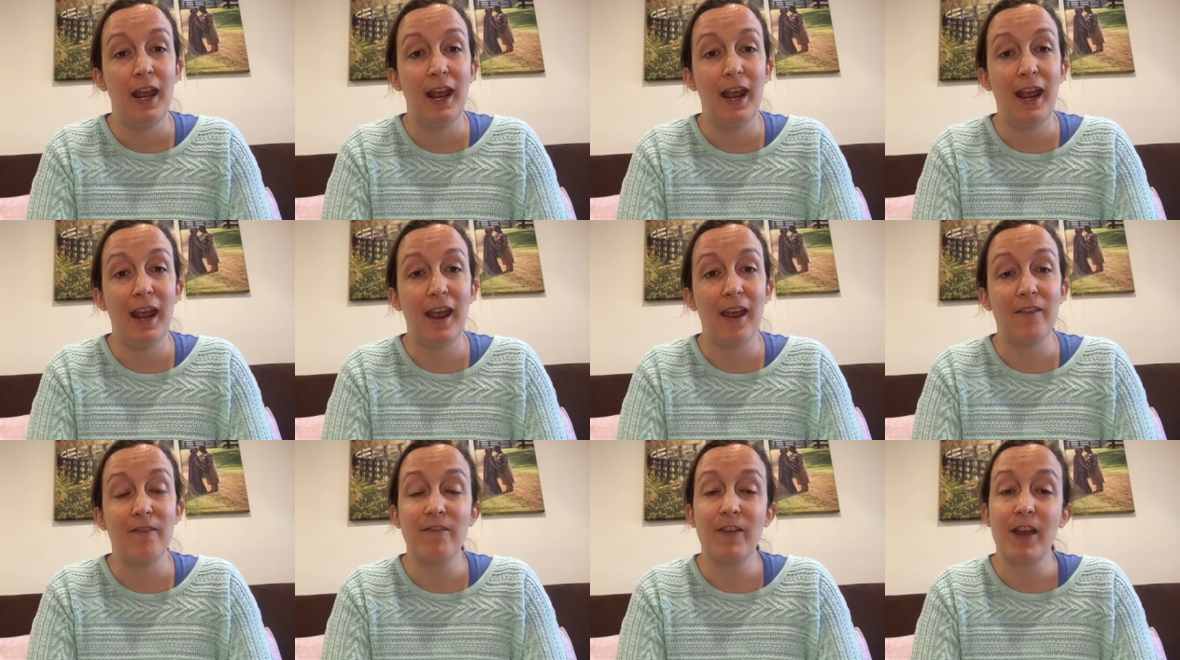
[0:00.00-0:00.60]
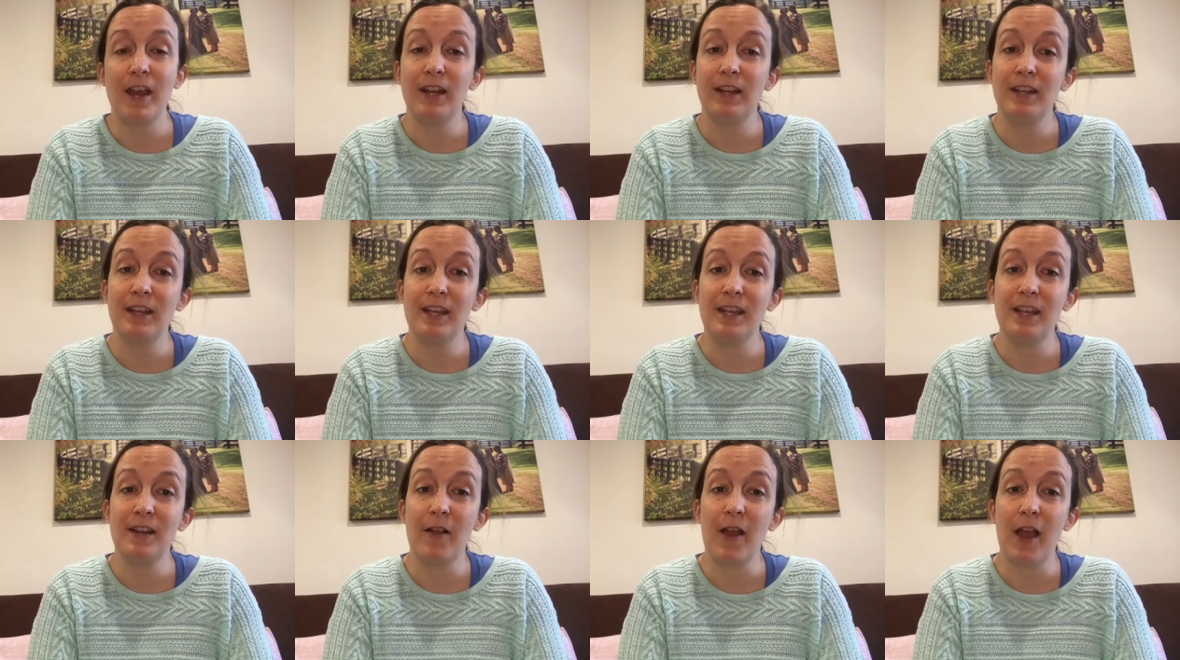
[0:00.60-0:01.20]
And
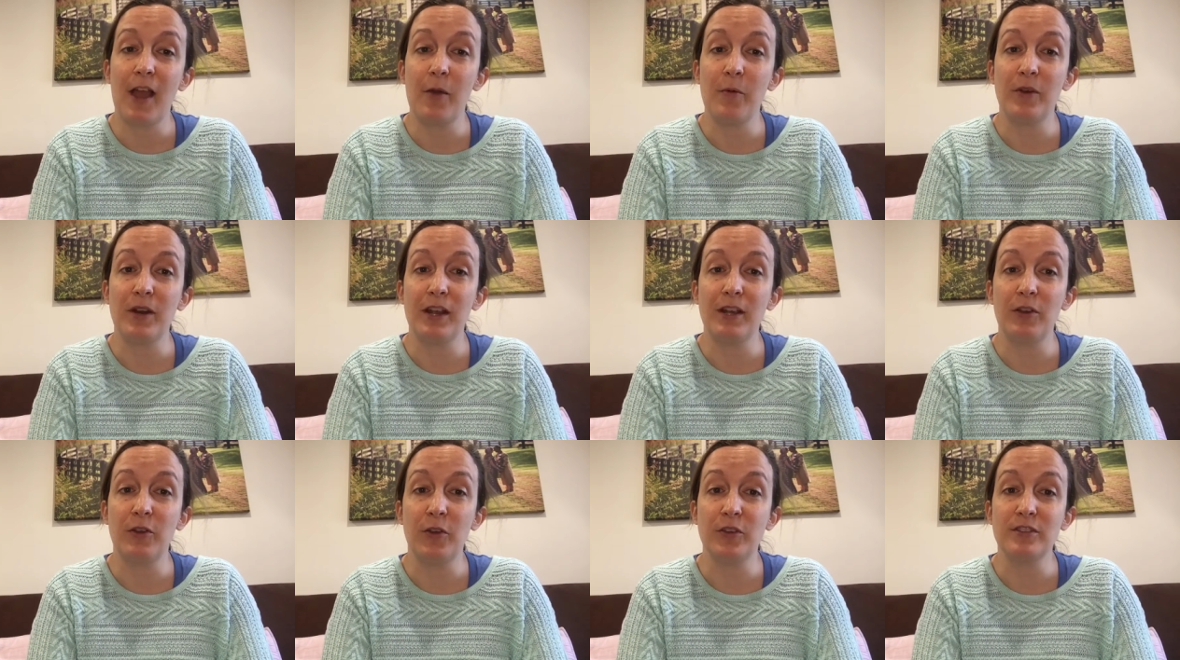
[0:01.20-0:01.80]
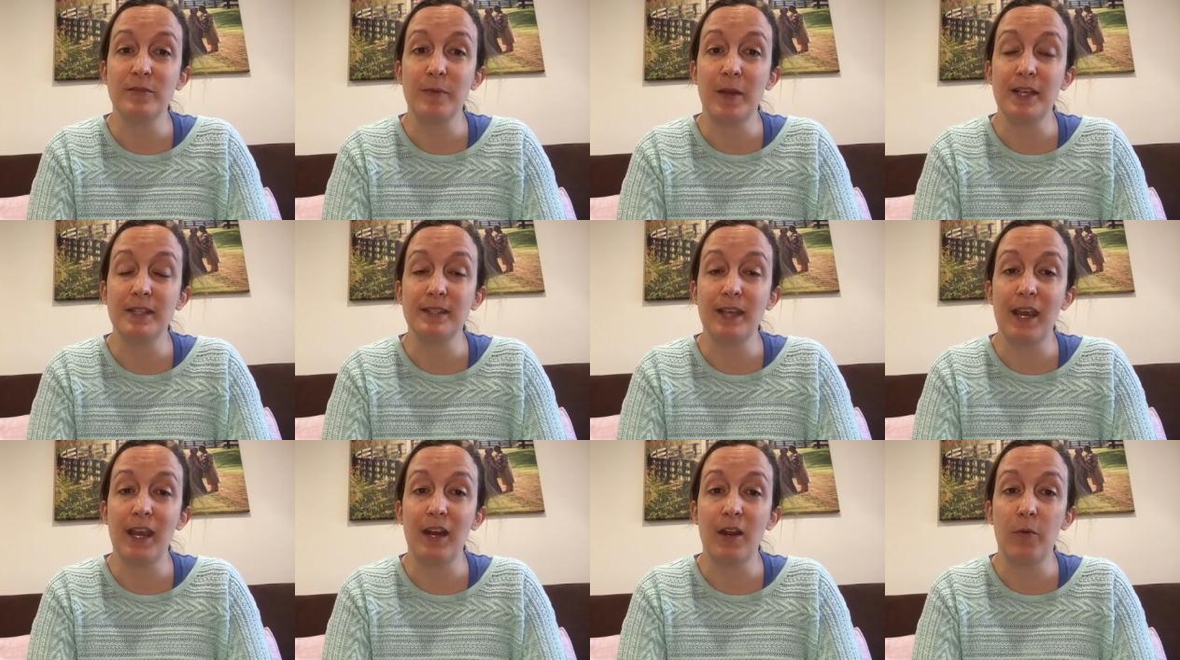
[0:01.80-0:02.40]
finally, I want to close by
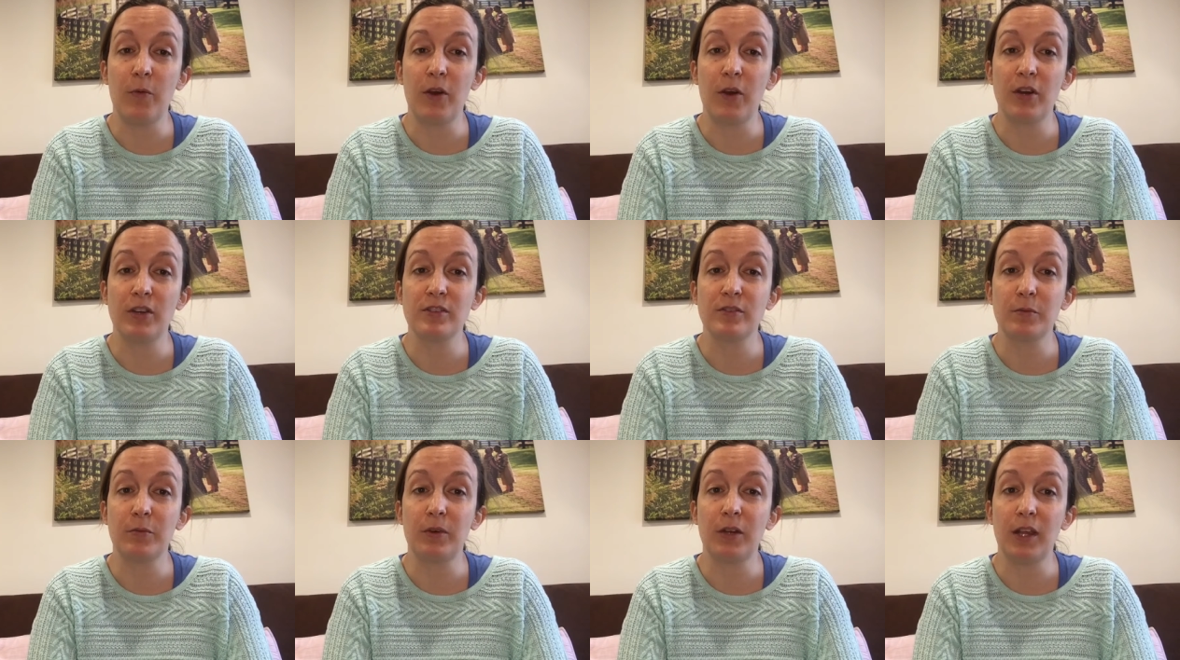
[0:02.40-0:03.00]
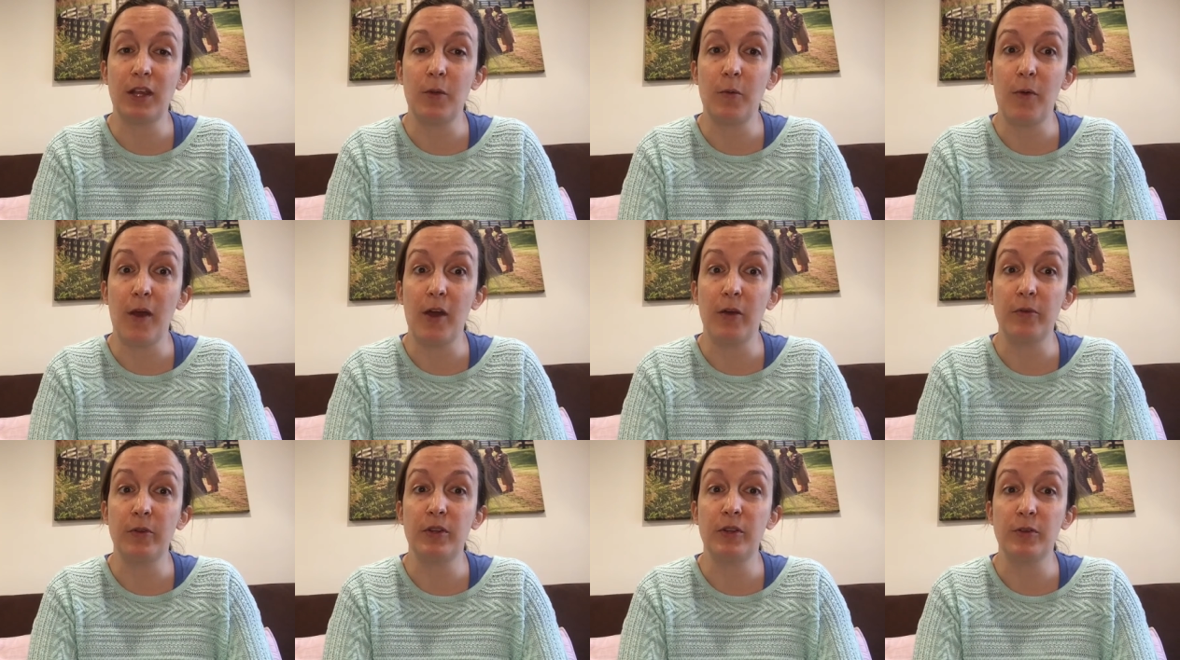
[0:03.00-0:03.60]
saying it works really
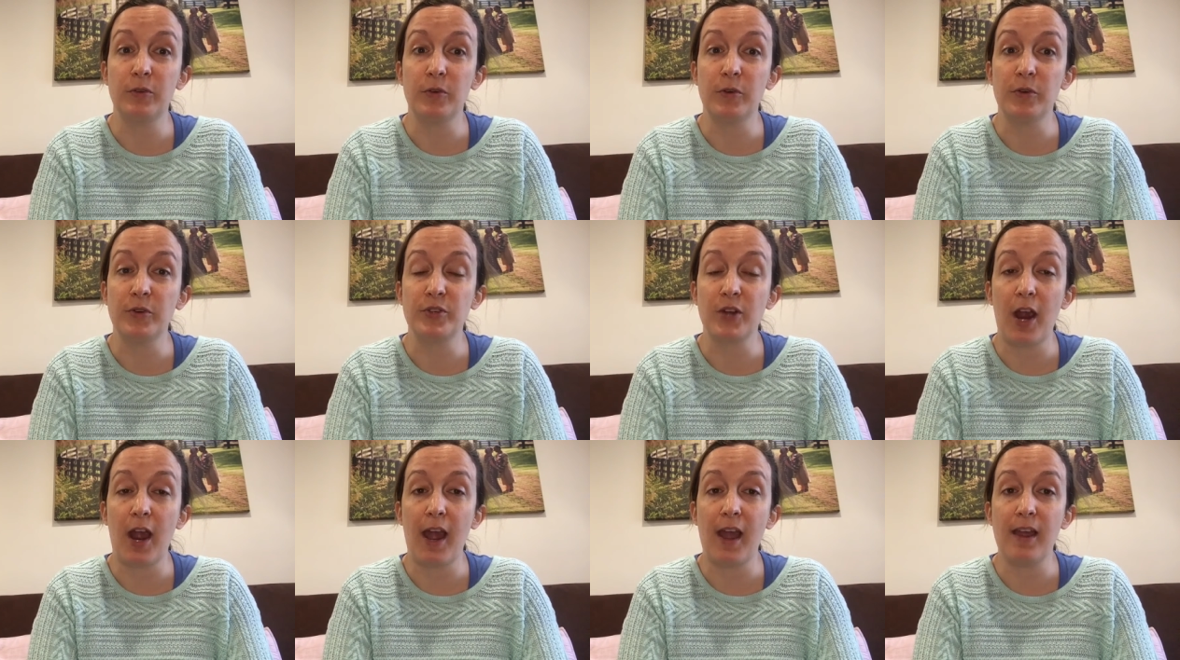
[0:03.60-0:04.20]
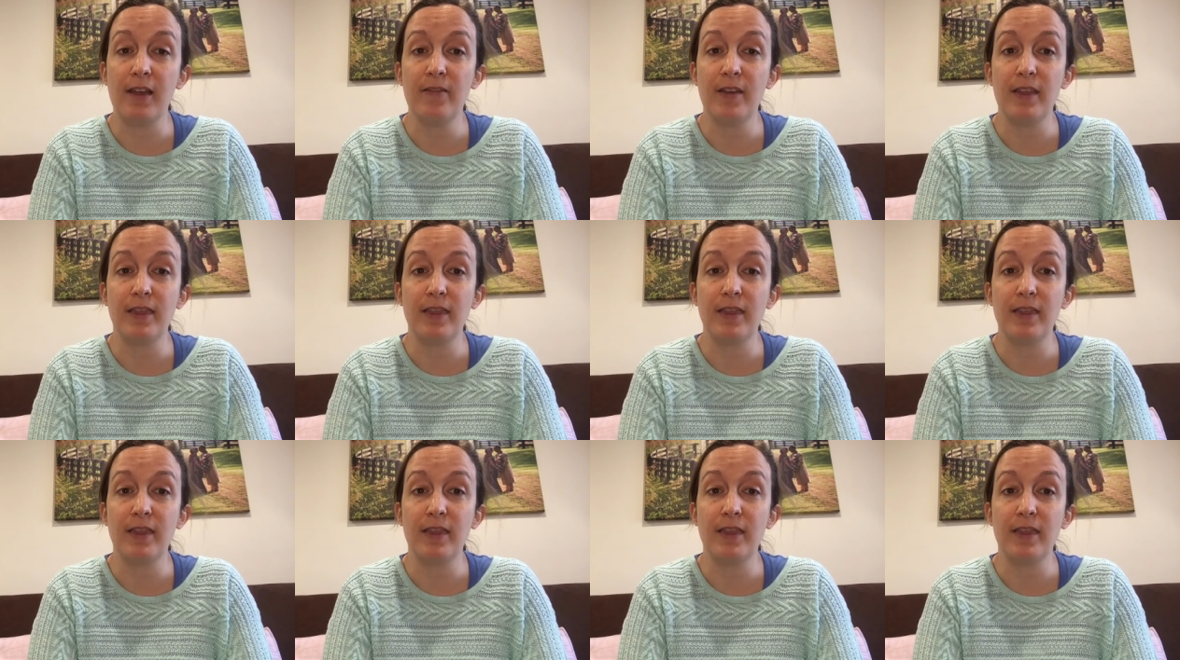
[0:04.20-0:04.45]
well with Google Drive,